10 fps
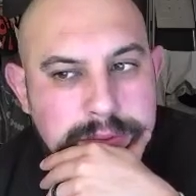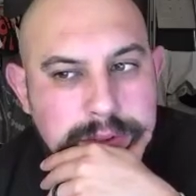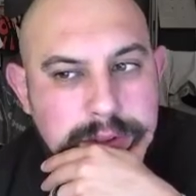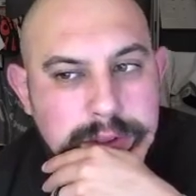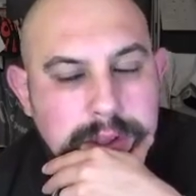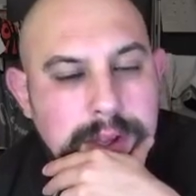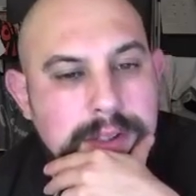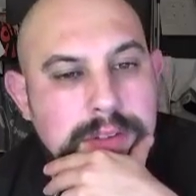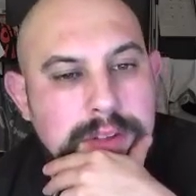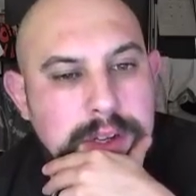and
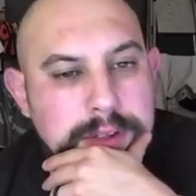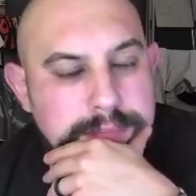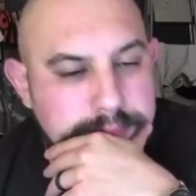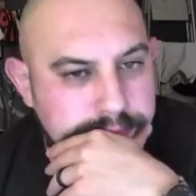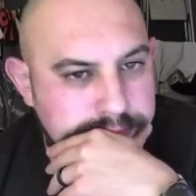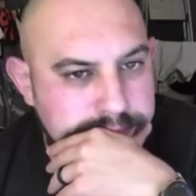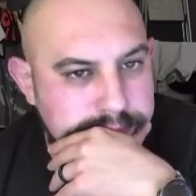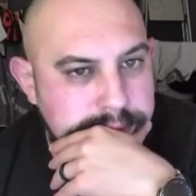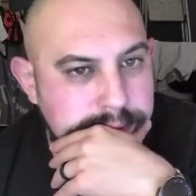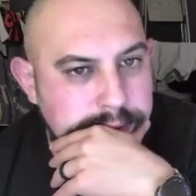turn.
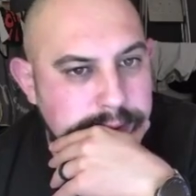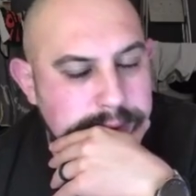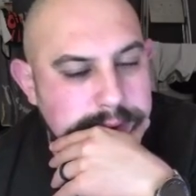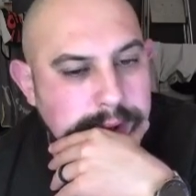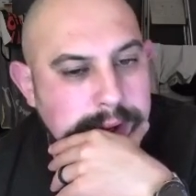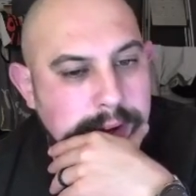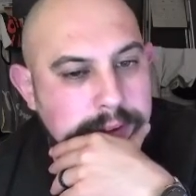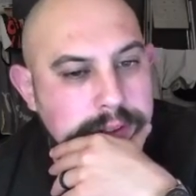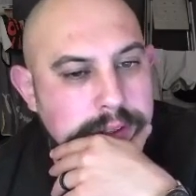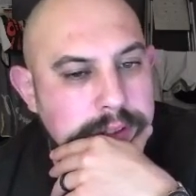Now, I
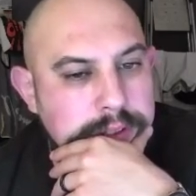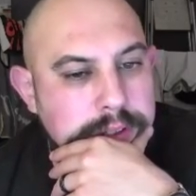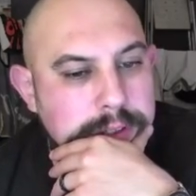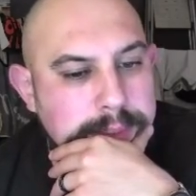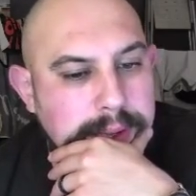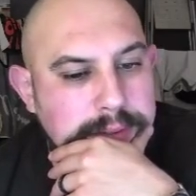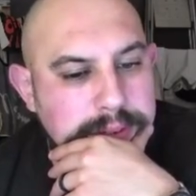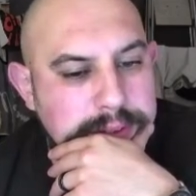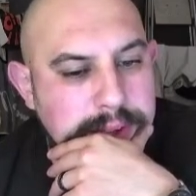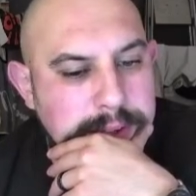know they're not going to be able to
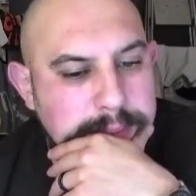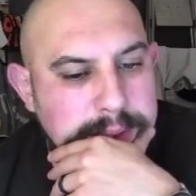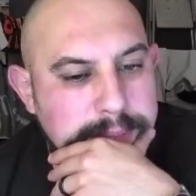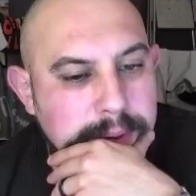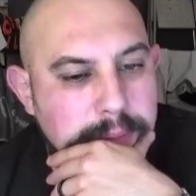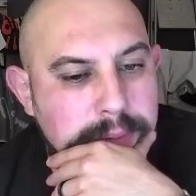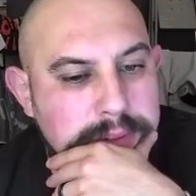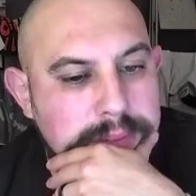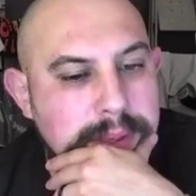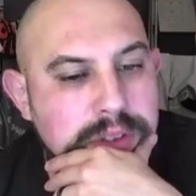attack me, but I wanted to
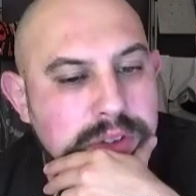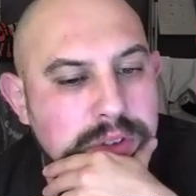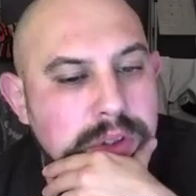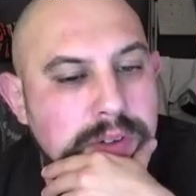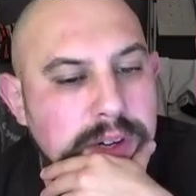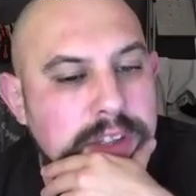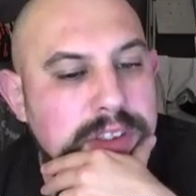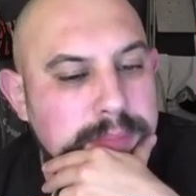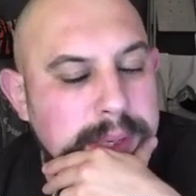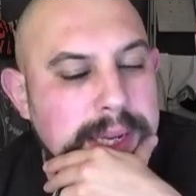make sure I got a
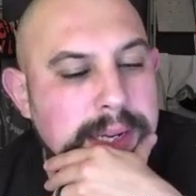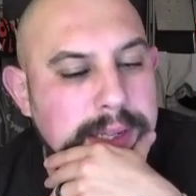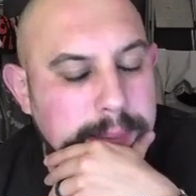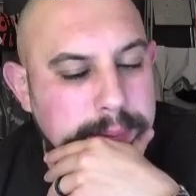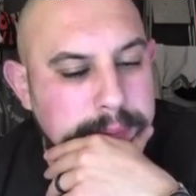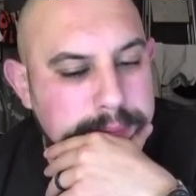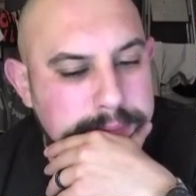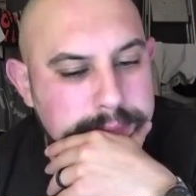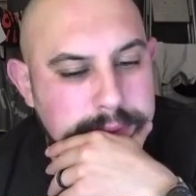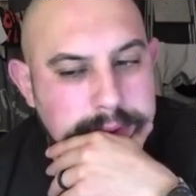spare Gible.
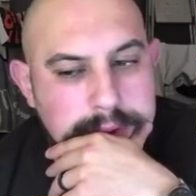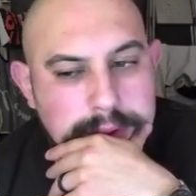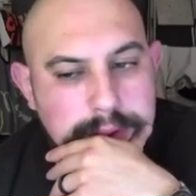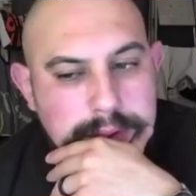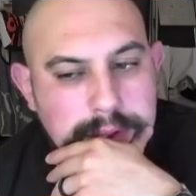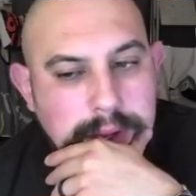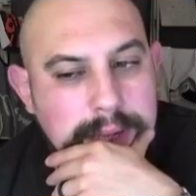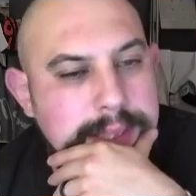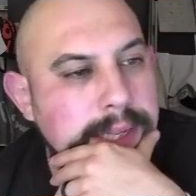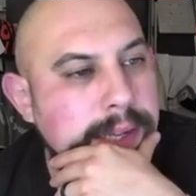I
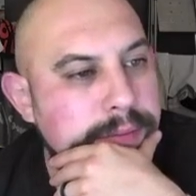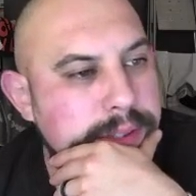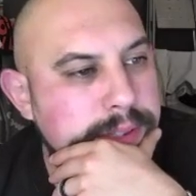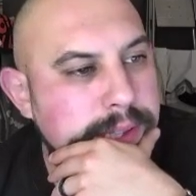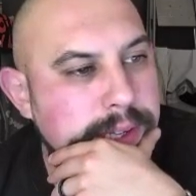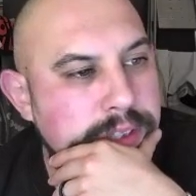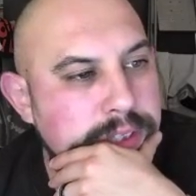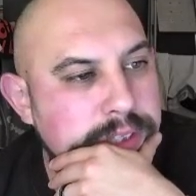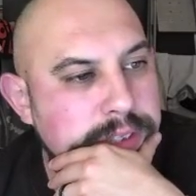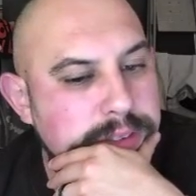did get rid of the
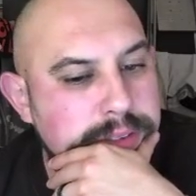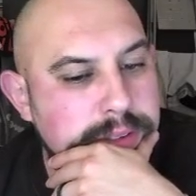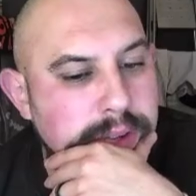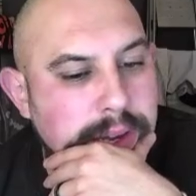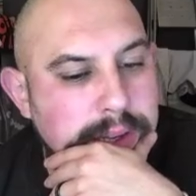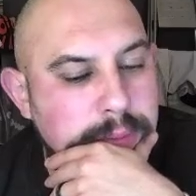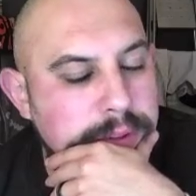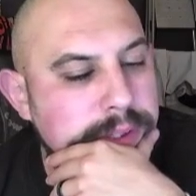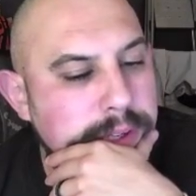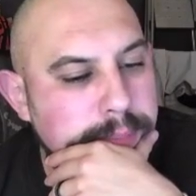energies, and it was a
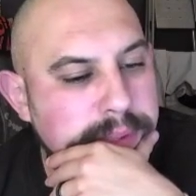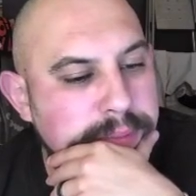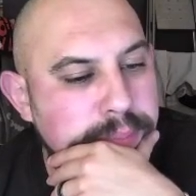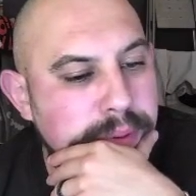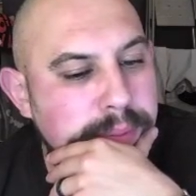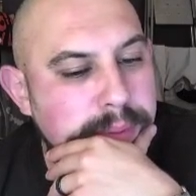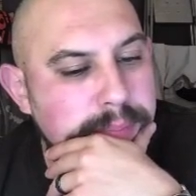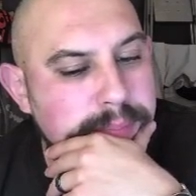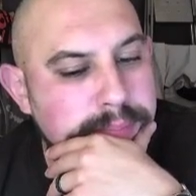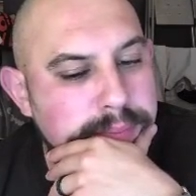little bit of a problem.
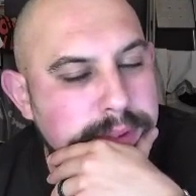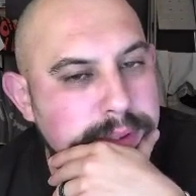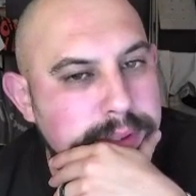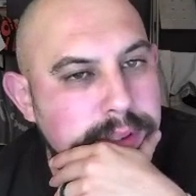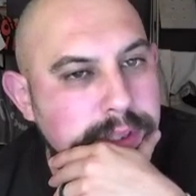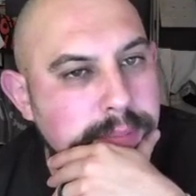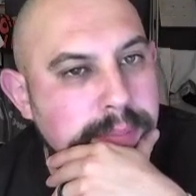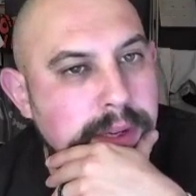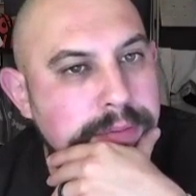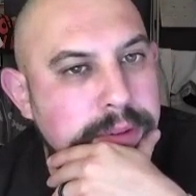But
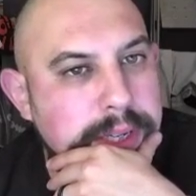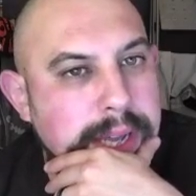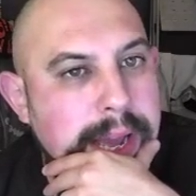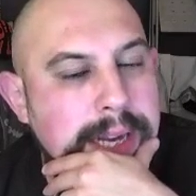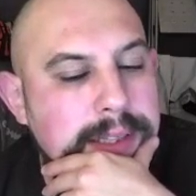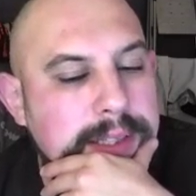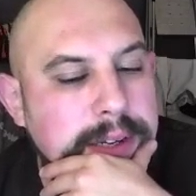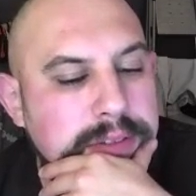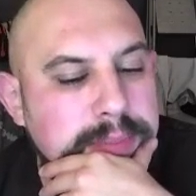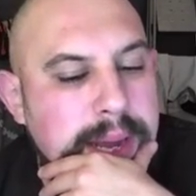if I get anything else in
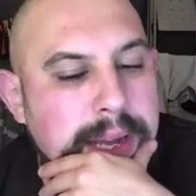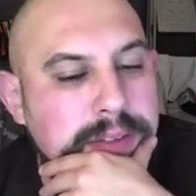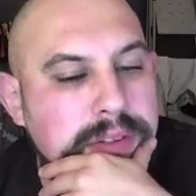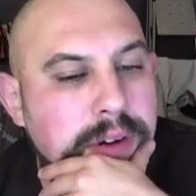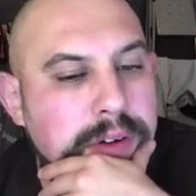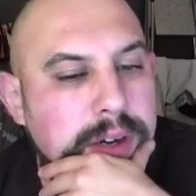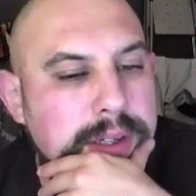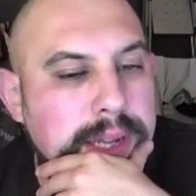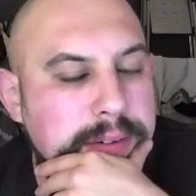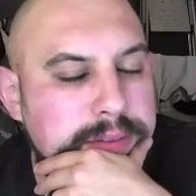my hand, I've got a
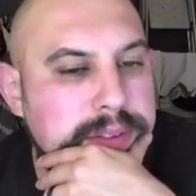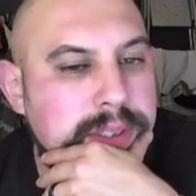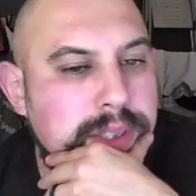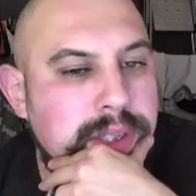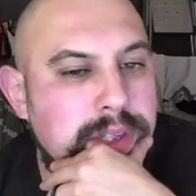guaranteed